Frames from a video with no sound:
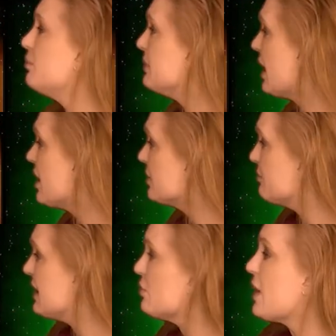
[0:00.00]

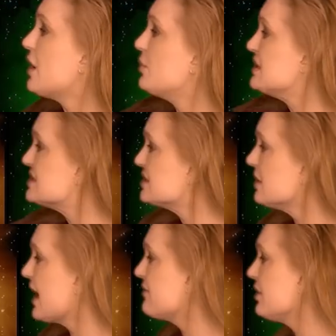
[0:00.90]
Meanwhile, we
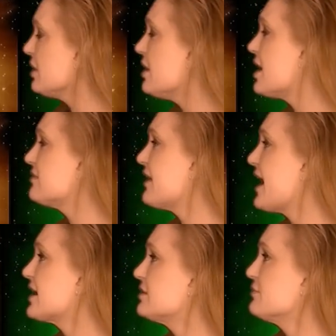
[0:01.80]
still have a lot of
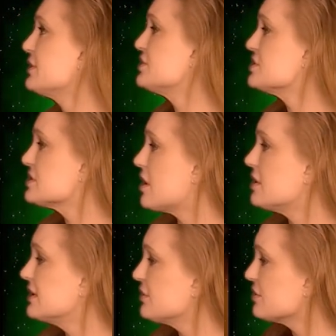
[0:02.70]
active regions
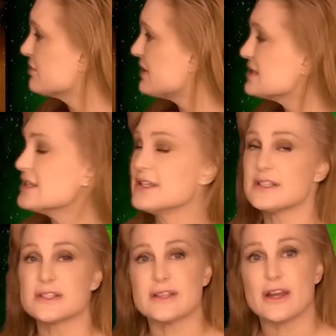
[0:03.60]
on the Earth-facing
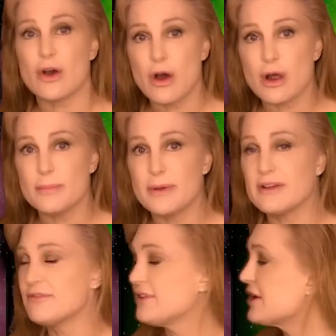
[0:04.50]
disk that are
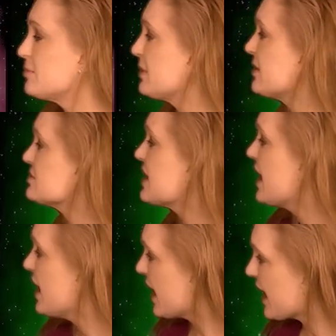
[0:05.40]
big flare players,
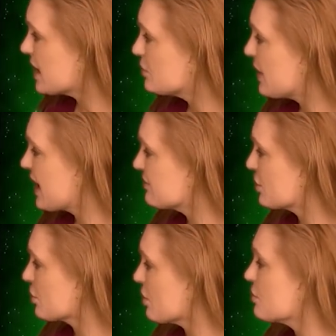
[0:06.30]
and we have a
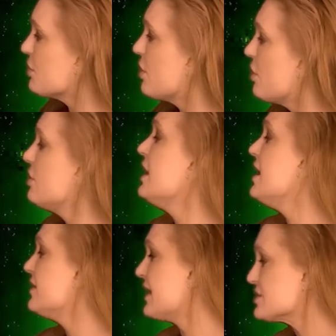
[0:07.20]
coronal hole
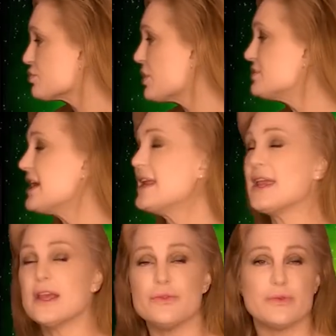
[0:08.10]
that is
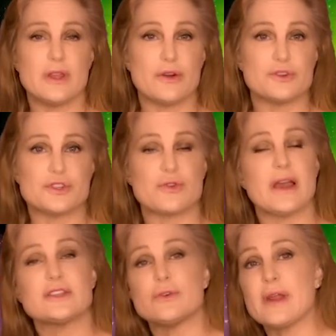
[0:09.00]
rotating in through the Earth
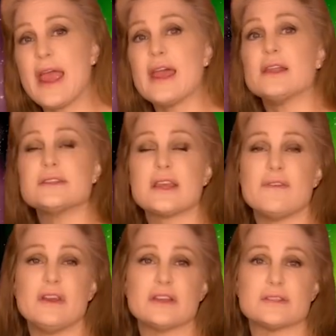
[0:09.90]
strike zone and is
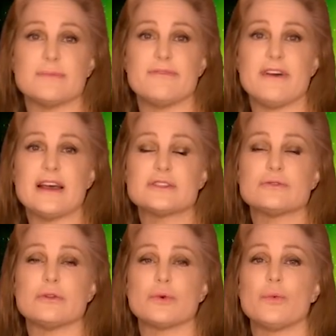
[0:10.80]
giving us some fast
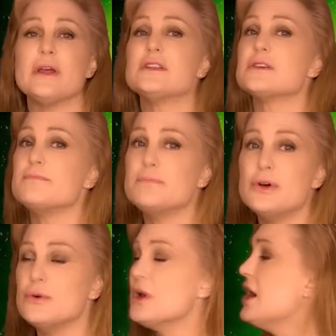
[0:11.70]
solar wind to
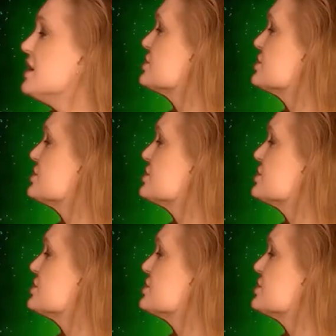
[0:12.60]
boot.